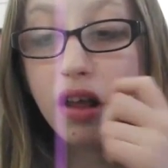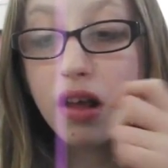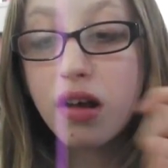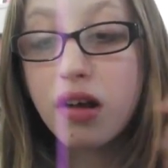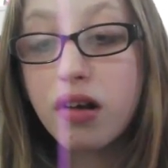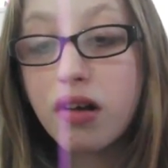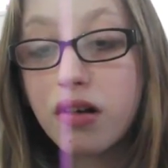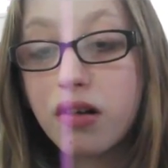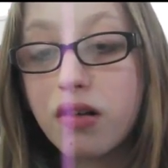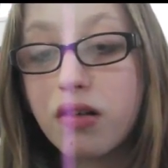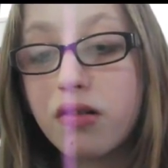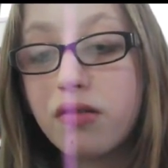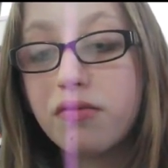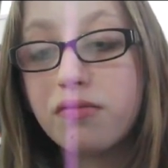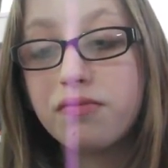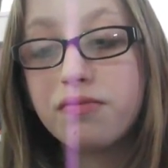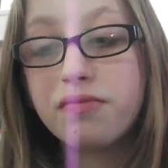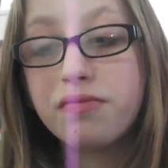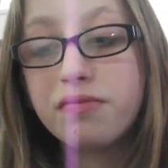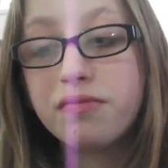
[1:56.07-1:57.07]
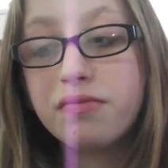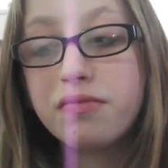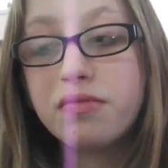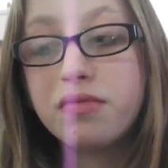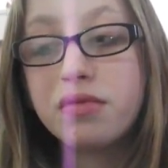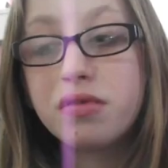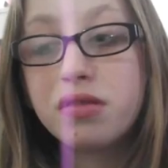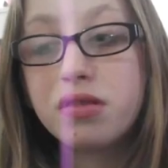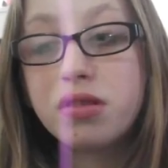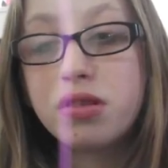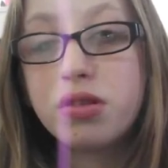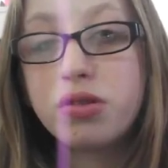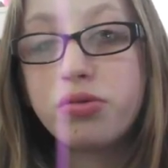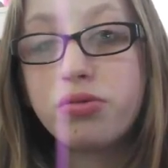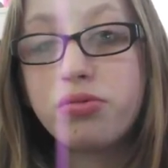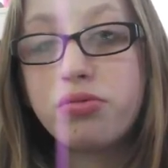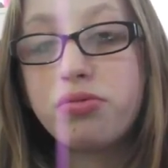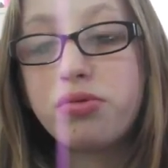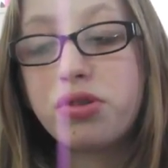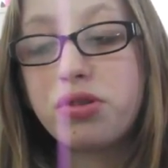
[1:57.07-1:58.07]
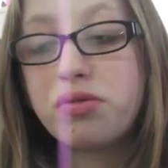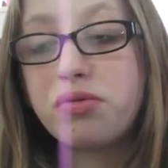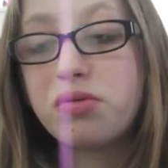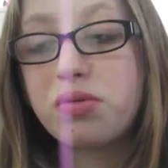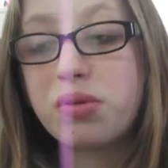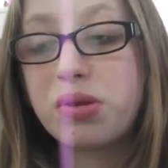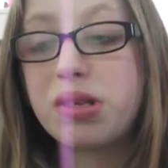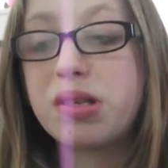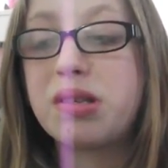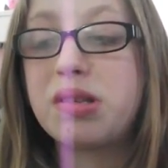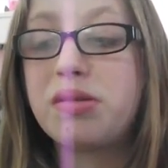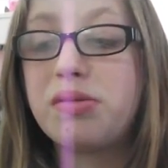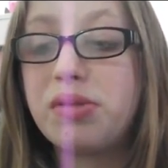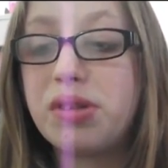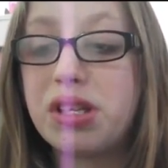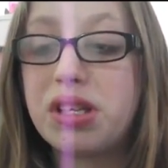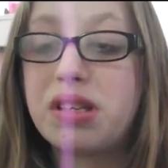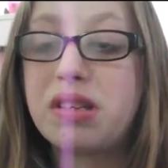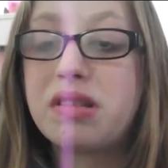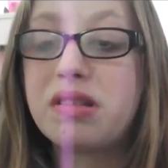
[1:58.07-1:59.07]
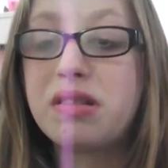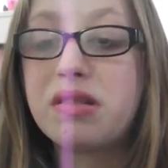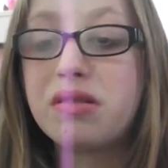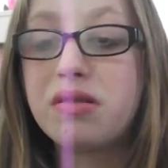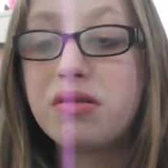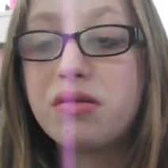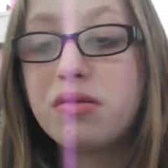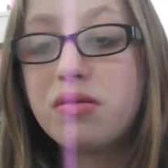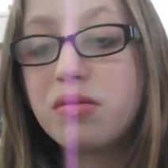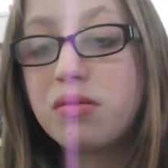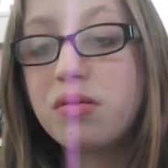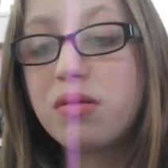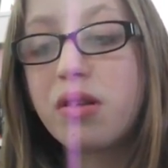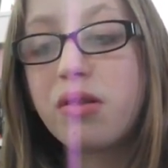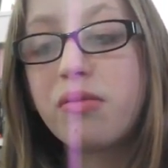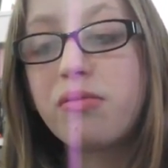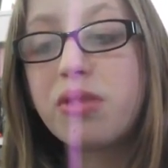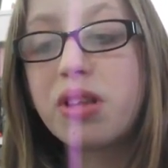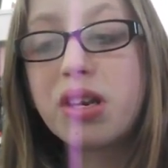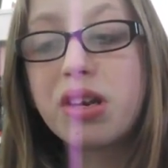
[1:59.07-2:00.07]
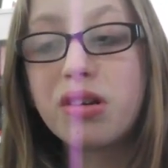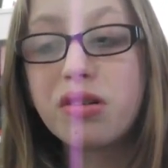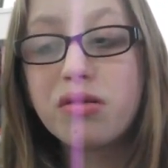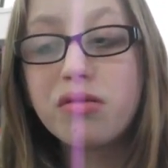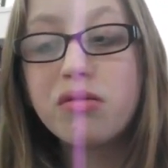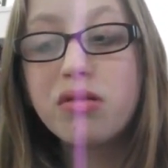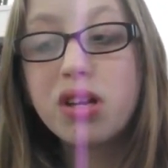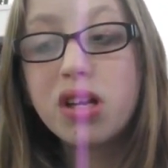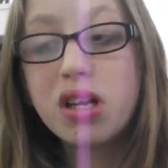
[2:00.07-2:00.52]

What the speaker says: to do twice a week. So let me know